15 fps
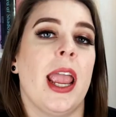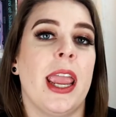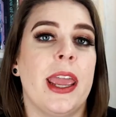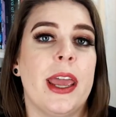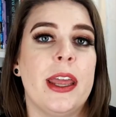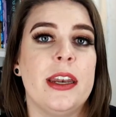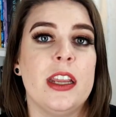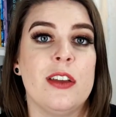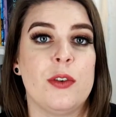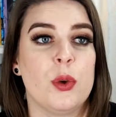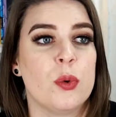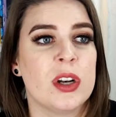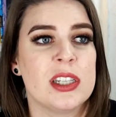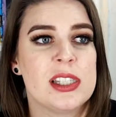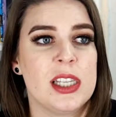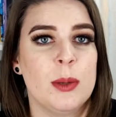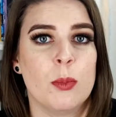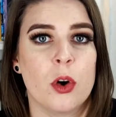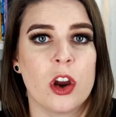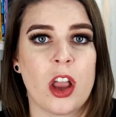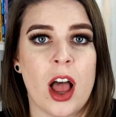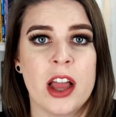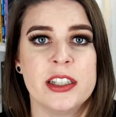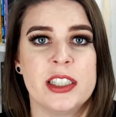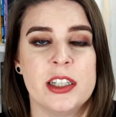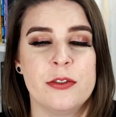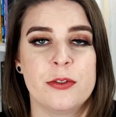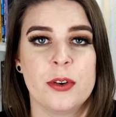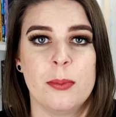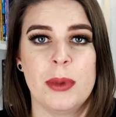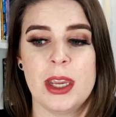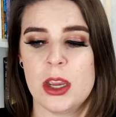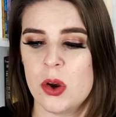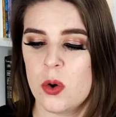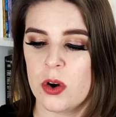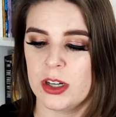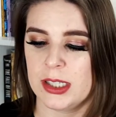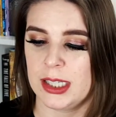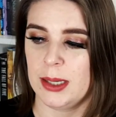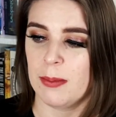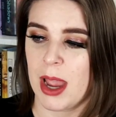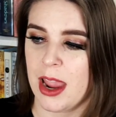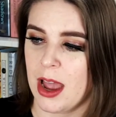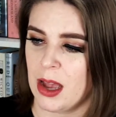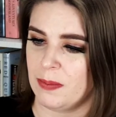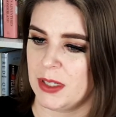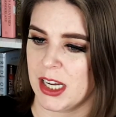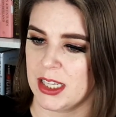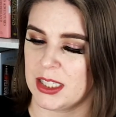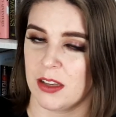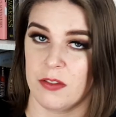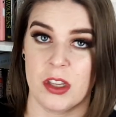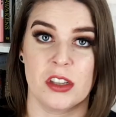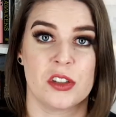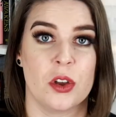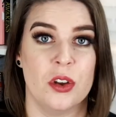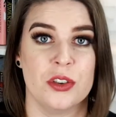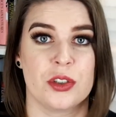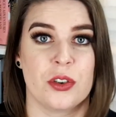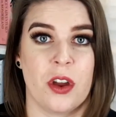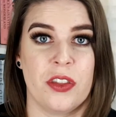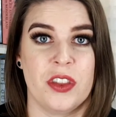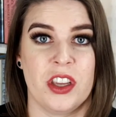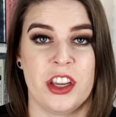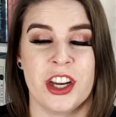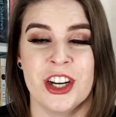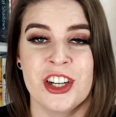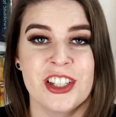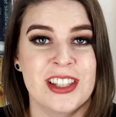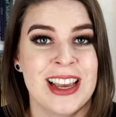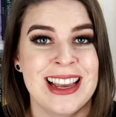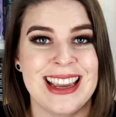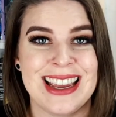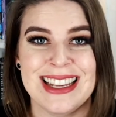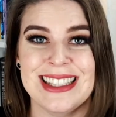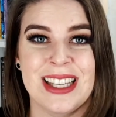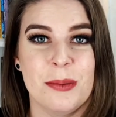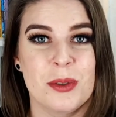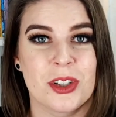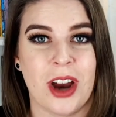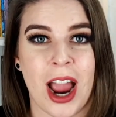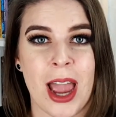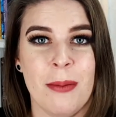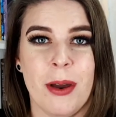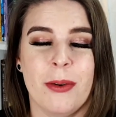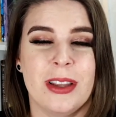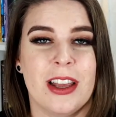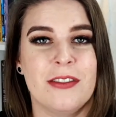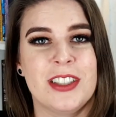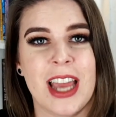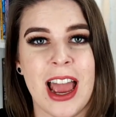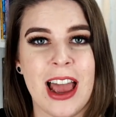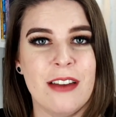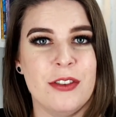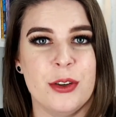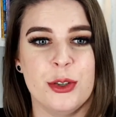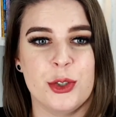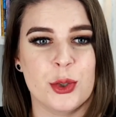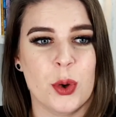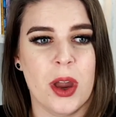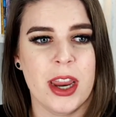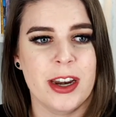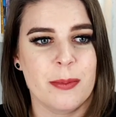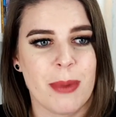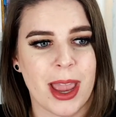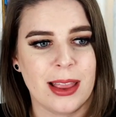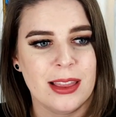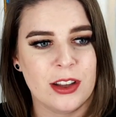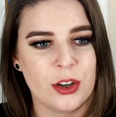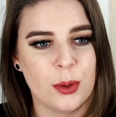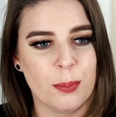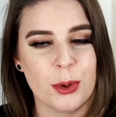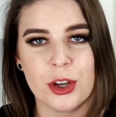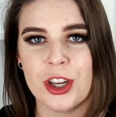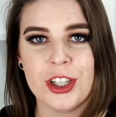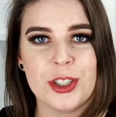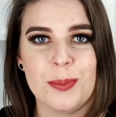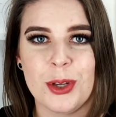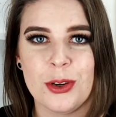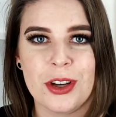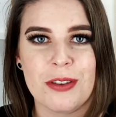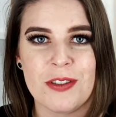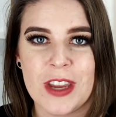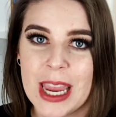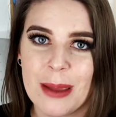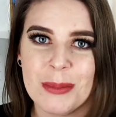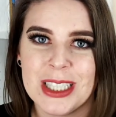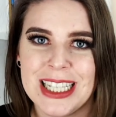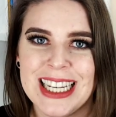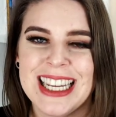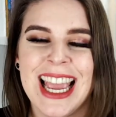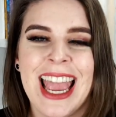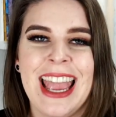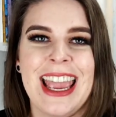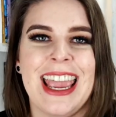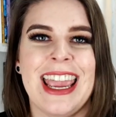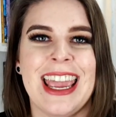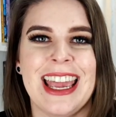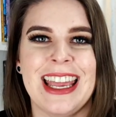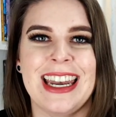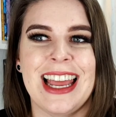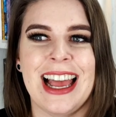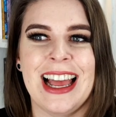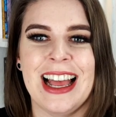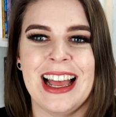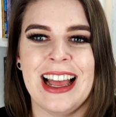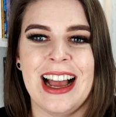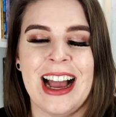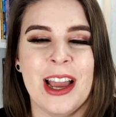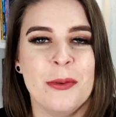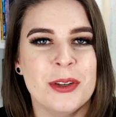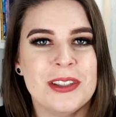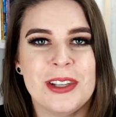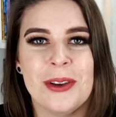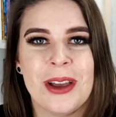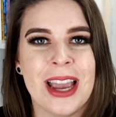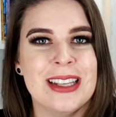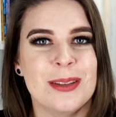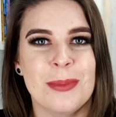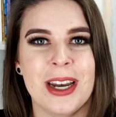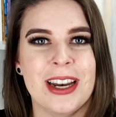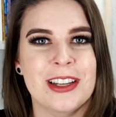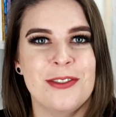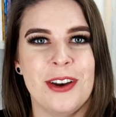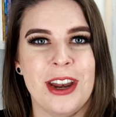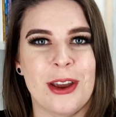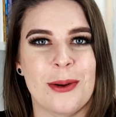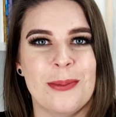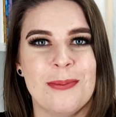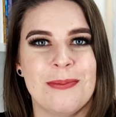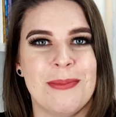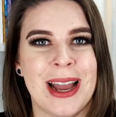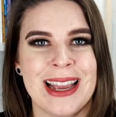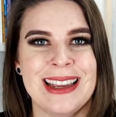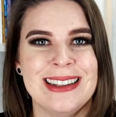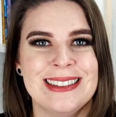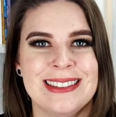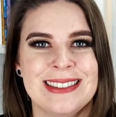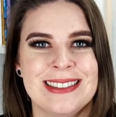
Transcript: And if you want to see more content from me or see my updates of these goals throughout the years, hit subscribe. I would love to have you join my little bookish beauty family. And uh, I will see you guys in my next video. Bye.